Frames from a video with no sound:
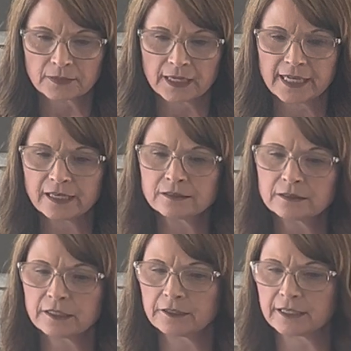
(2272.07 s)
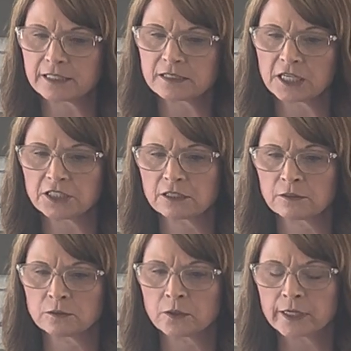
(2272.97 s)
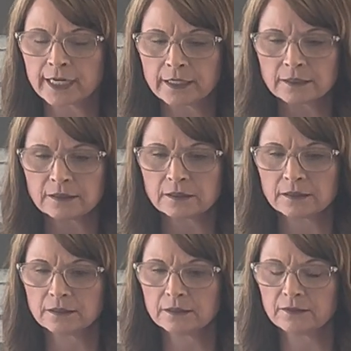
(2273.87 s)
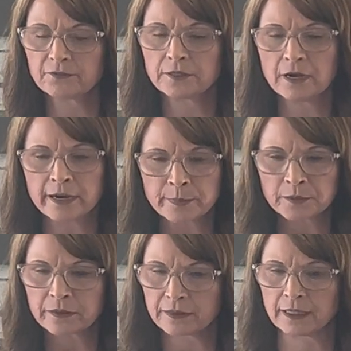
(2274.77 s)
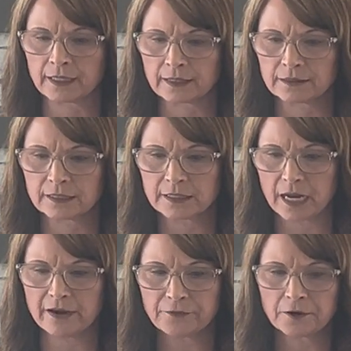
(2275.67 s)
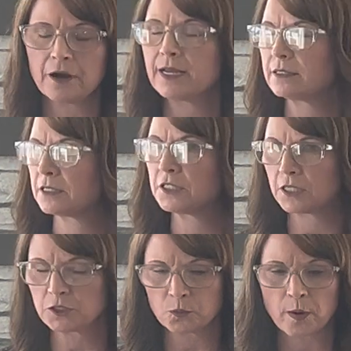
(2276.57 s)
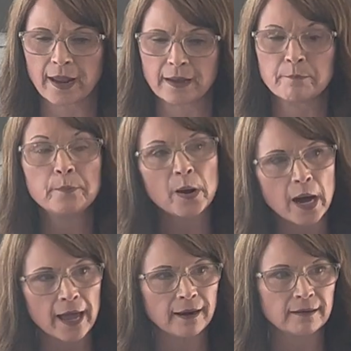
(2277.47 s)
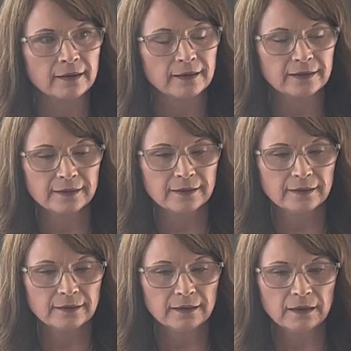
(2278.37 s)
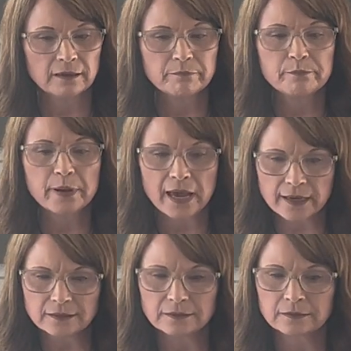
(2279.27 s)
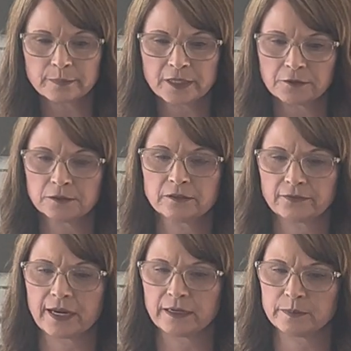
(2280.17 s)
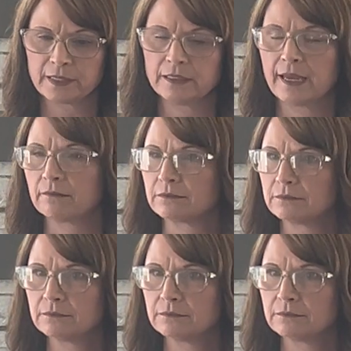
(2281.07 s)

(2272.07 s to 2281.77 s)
he considered it such a glorious, phenomenal thing to die for Christ in such a way, but he begged to be crucified upside down,